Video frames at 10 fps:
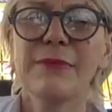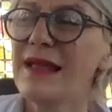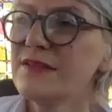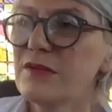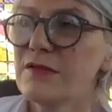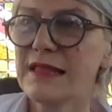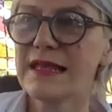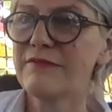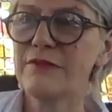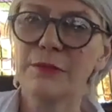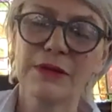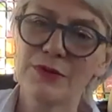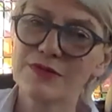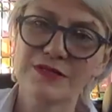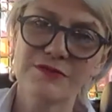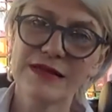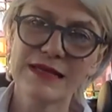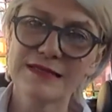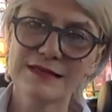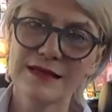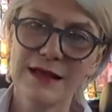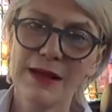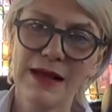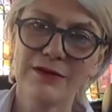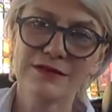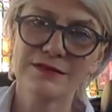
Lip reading: but I don't think everybody wants to read about,